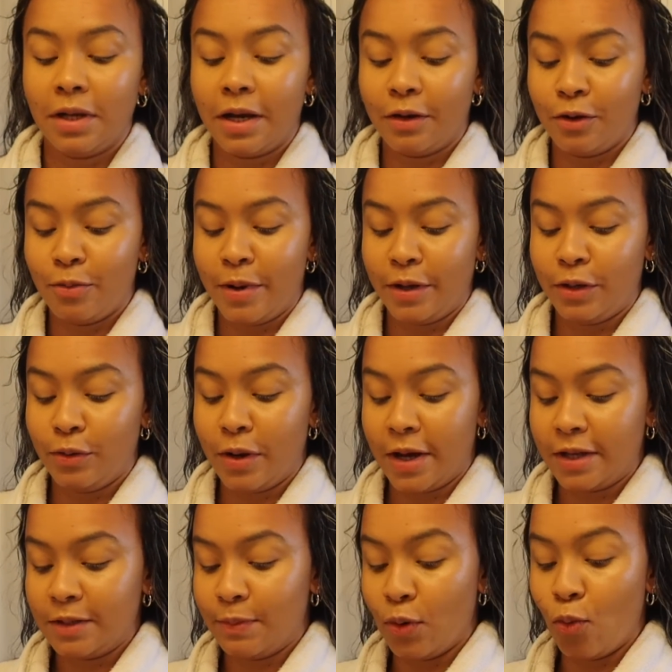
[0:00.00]
I don't know about you
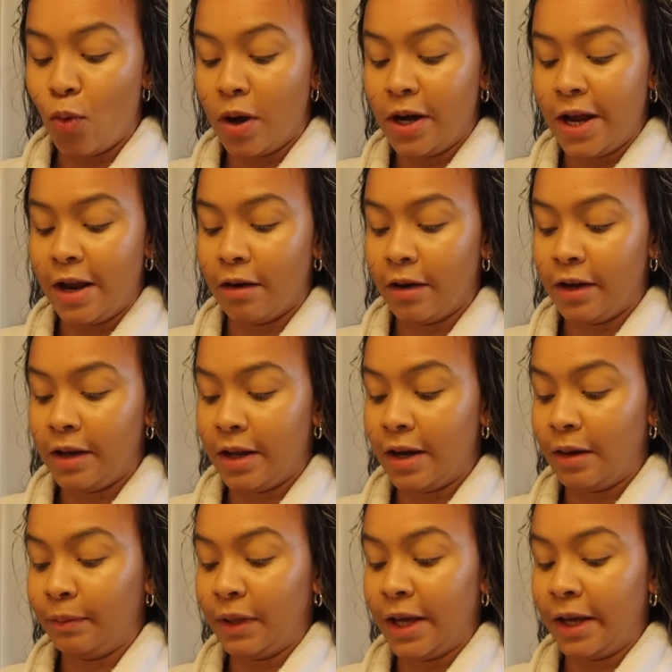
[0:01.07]
guys, but one errand and I'm